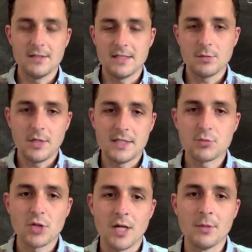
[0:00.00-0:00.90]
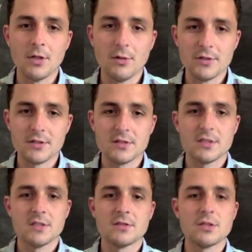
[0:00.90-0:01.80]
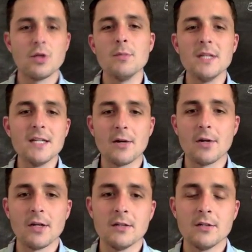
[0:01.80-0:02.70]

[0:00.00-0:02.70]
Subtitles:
That's why it's primary research, because there's no mediary.